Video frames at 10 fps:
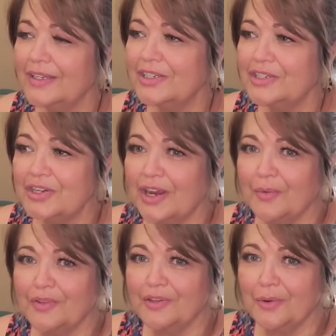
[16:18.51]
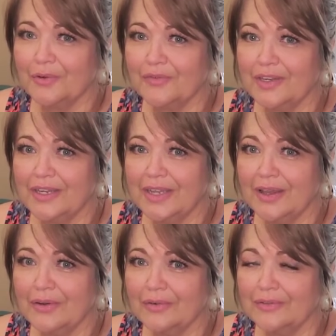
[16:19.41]
to share with you on a
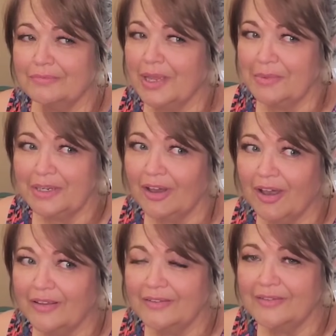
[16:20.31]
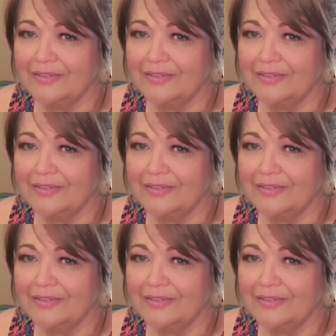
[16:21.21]
video. Maybe not,